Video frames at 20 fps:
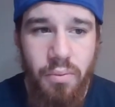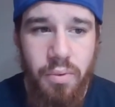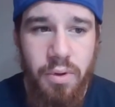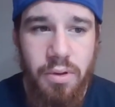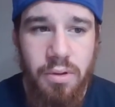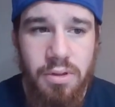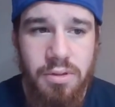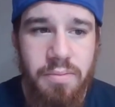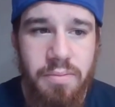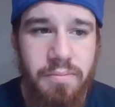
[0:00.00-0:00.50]

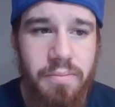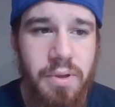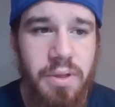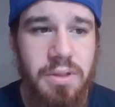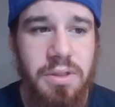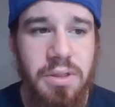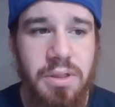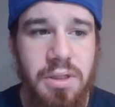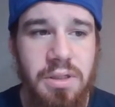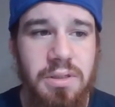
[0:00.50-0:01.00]
Wheeler's been
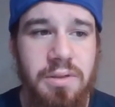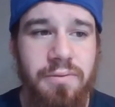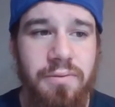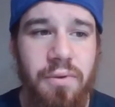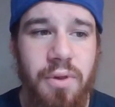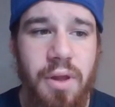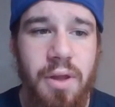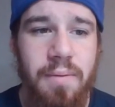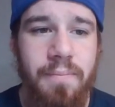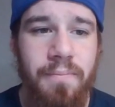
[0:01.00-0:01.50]
pitching as of
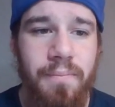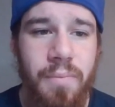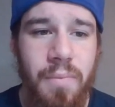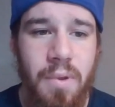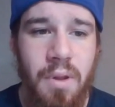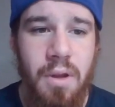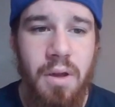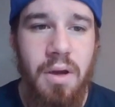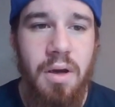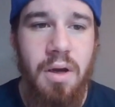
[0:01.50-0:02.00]
late.
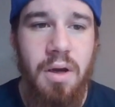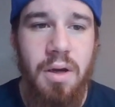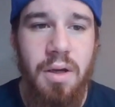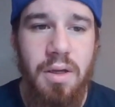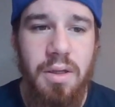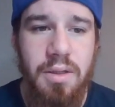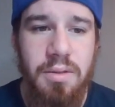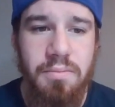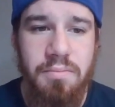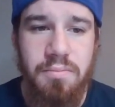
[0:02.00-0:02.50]
Uh,